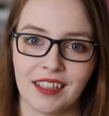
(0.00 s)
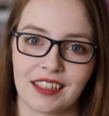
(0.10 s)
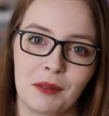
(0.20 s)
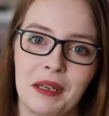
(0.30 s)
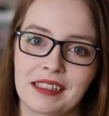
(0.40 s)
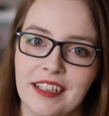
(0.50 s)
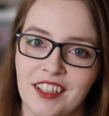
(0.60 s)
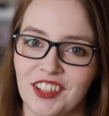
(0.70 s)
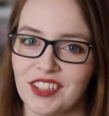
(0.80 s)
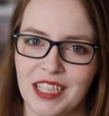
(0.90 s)
Like, the main
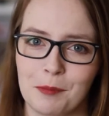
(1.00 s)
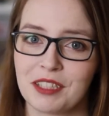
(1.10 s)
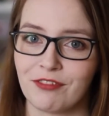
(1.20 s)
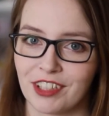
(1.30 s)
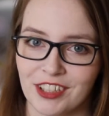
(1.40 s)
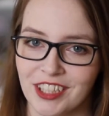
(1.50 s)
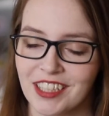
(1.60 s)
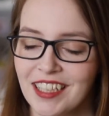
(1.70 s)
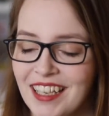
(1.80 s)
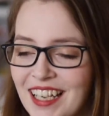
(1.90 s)
character's name is Victor.